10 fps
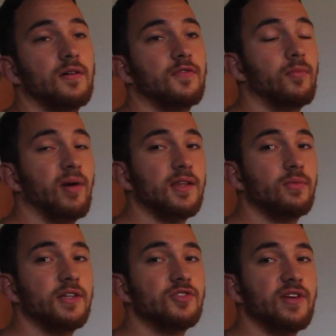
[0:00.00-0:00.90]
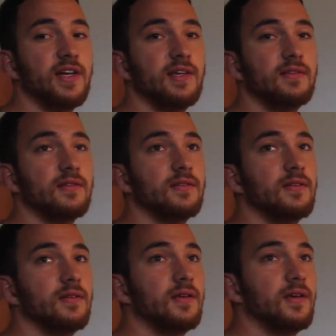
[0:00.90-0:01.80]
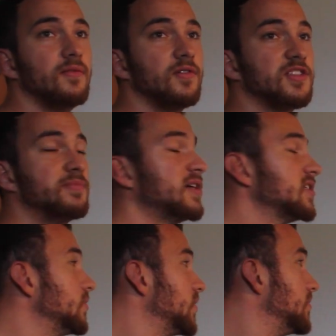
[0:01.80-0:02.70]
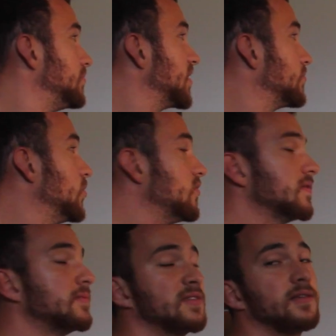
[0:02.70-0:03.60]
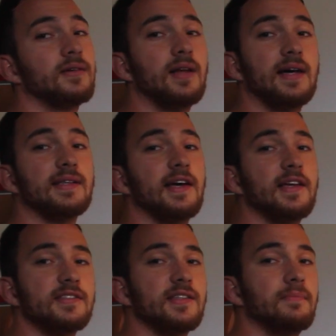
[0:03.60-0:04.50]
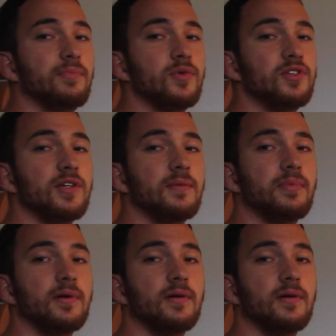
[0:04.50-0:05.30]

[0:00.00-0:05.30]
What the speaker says: for bodyweight training, especially with a big movement like the handstand push-up.